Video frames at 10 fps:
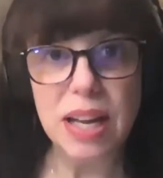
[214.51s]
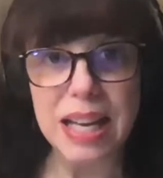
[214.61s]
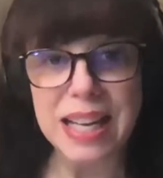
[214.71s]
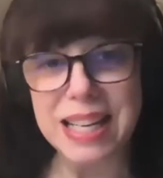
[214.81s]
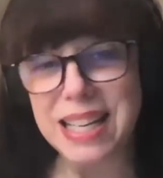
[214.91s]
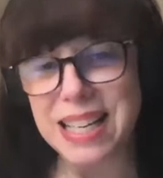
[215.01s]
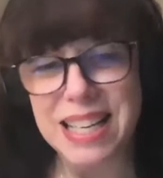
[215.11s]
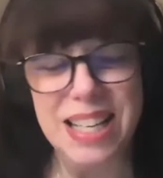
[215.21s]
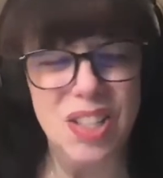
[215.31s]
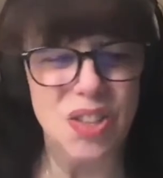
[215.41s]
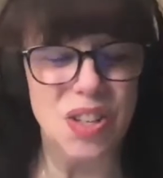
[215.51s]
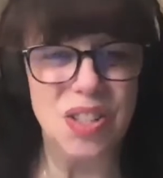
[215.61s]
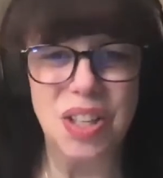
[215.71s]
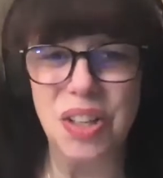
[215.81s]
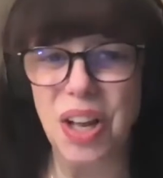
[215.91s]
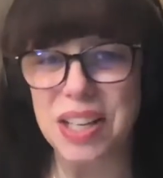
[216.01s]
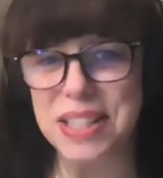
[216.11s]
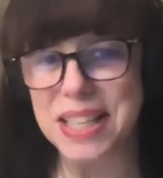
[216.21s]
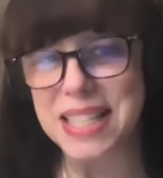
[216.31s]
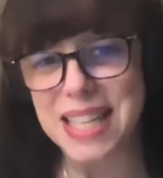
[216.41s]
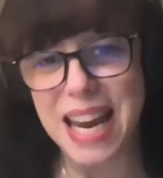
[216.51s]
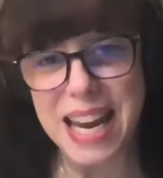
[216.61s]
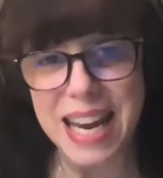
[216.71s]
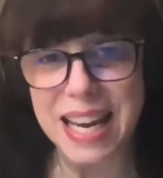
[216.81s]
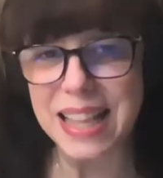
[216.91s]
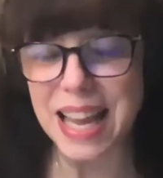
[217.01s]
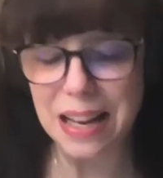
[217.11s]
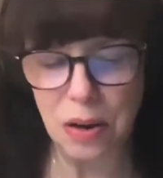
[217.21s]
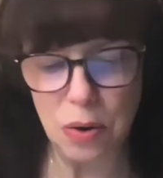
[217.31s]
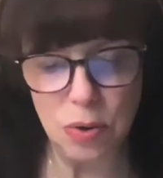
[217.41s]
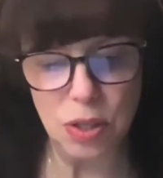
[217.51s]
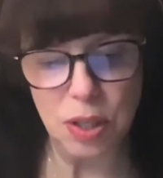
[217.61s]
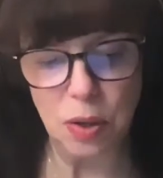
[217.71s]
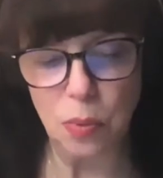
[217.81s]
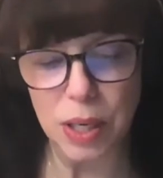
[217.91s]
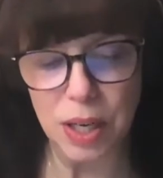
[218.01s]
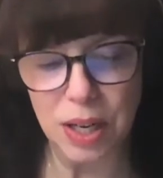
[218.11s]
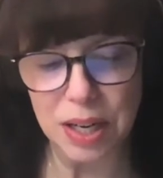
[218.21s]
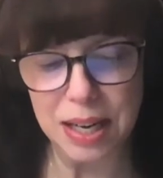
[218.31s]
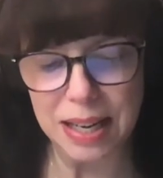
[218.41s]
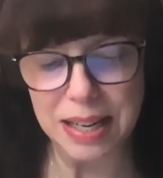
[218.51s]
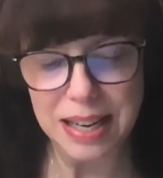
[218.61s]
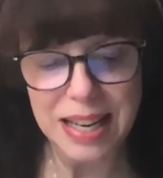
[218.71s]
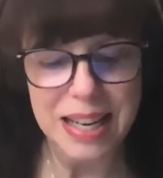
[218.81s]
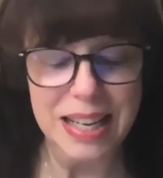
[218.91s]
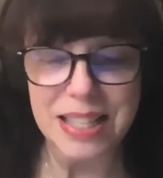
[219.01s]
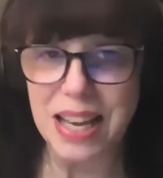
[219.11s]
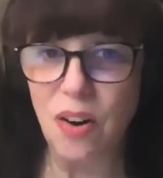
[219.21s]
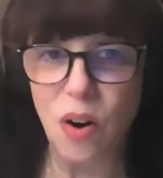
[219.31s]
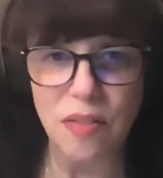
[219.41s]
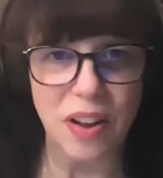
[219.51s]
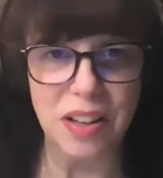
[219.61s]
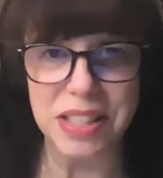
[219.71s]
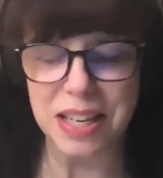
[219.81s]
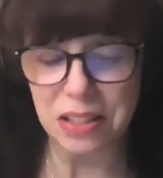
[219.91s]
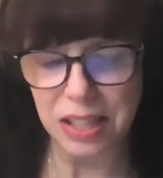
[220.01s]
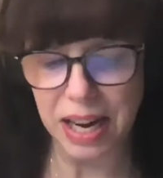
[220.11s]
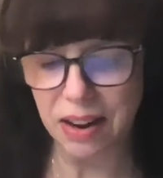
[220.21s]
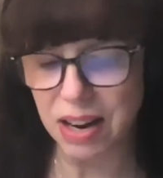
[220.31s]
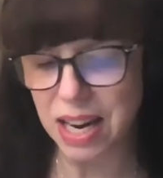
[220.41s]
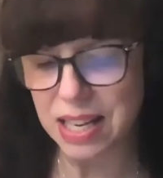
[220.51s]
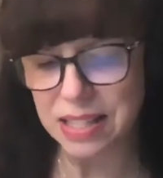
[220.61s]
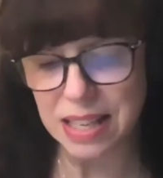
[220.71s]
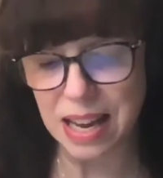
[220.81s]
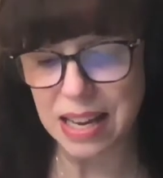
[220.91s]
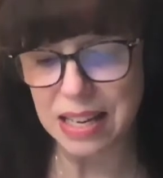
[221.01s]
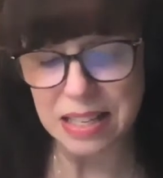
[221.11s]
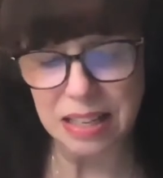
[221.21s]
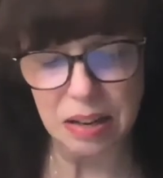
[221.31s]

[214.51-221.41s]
and he starts a little online dating, and that goes a little weird and is heartfelt and hilarious. And